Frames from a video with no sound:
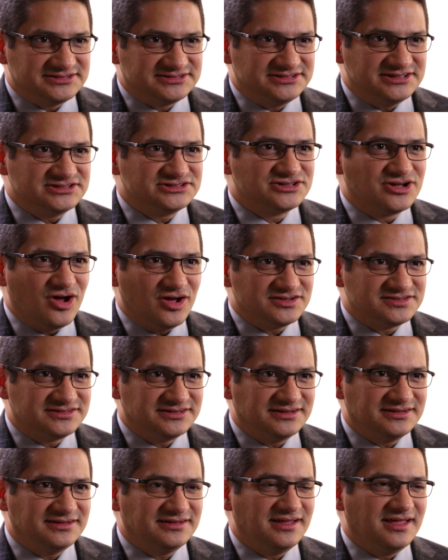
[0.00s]
is
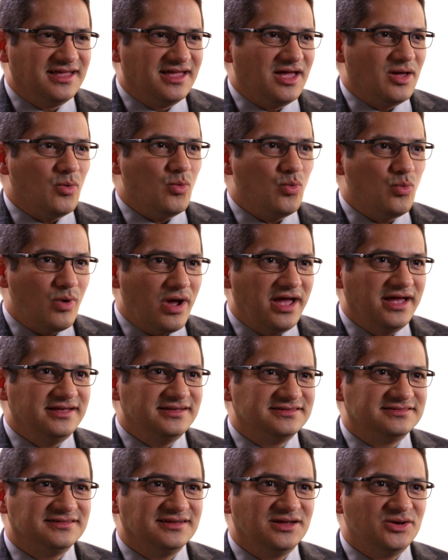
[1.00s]
discussing
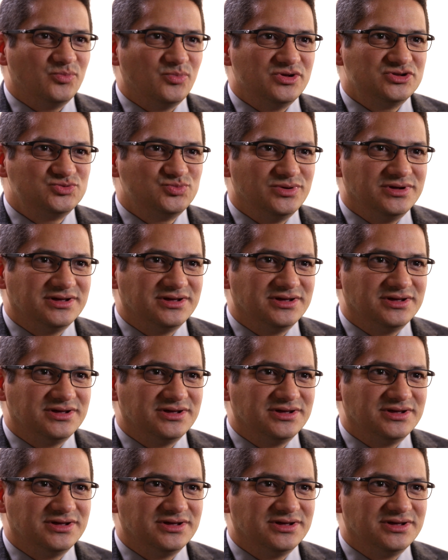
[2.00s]
ways in which